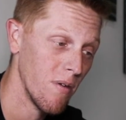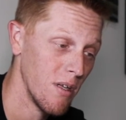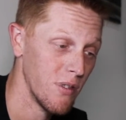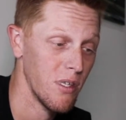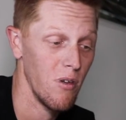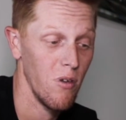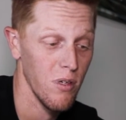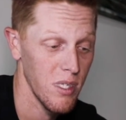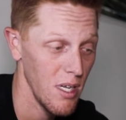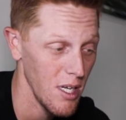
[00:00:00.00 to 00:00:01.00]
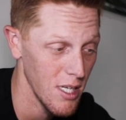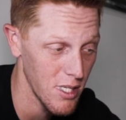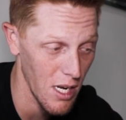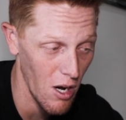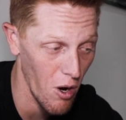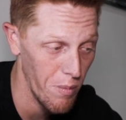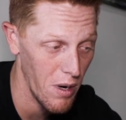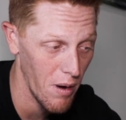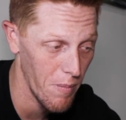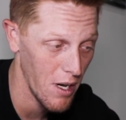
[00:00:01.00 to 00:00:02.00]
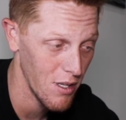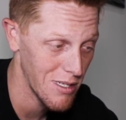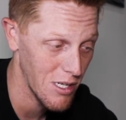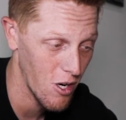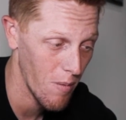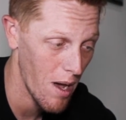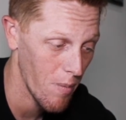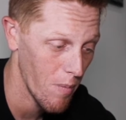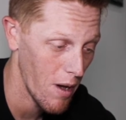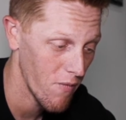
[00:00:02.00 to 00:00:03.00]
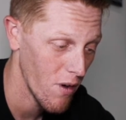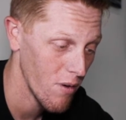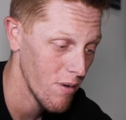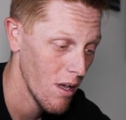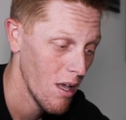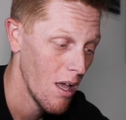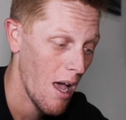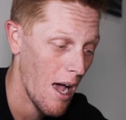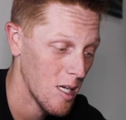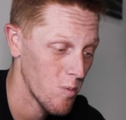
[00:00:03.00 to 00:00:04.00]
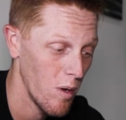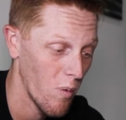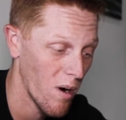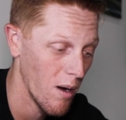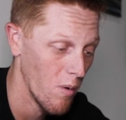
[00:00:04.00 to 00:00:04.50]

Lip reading: And so you'll see it's gonna open up my Instagram app on my phone, ask me where I